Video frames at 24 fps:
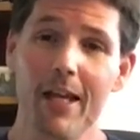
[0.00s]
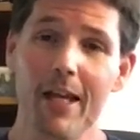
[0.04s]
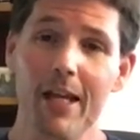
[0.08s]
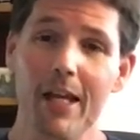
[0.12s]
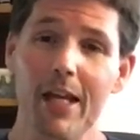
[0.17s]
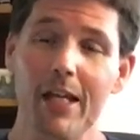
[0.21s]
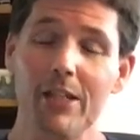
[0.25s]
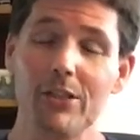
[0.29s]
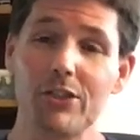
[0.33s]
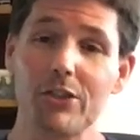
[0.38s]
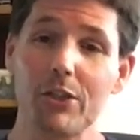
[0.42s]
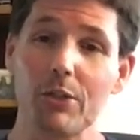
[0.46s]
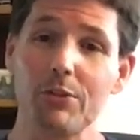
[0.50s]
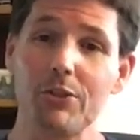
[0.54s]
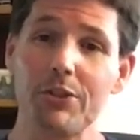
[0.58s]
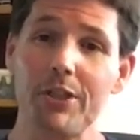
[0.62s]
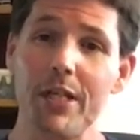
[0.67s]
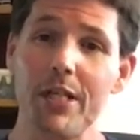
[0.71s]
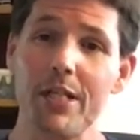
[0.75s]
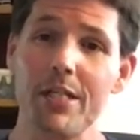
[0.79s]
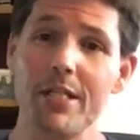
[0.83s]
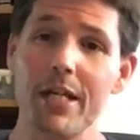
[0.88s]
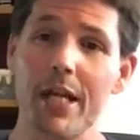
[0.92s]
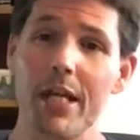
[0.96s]
And so
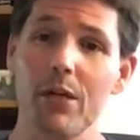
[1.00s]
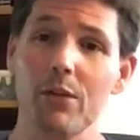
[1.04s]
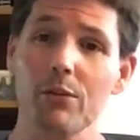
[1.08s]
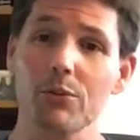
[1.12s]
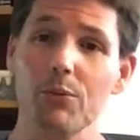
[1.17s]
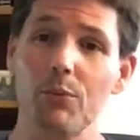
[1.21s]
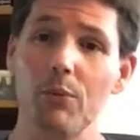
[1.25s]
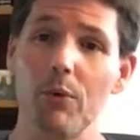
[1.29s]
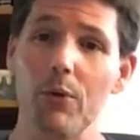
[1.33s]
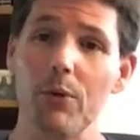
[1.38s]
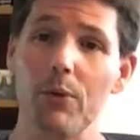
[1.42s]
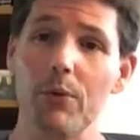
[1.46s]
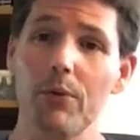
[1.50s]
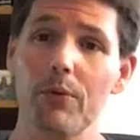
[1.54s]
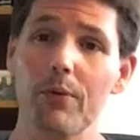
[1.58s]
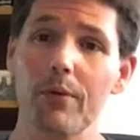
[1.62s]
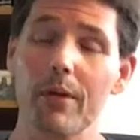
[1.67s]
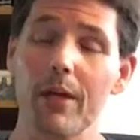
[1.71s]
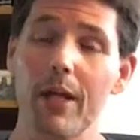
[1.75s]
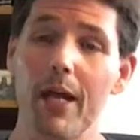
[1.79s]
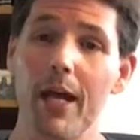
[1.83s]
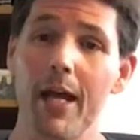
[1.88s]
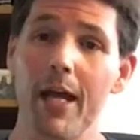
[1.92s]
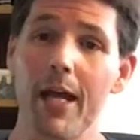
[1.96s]
she tells Ruth,
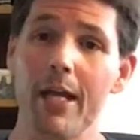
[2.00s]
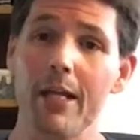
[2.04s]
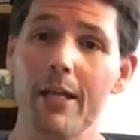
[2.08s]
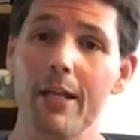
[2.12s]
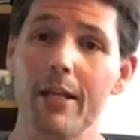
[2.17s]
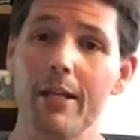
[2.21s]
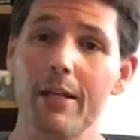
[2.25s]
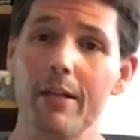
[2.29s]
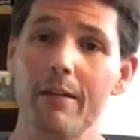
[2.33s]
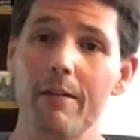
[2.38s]
hey,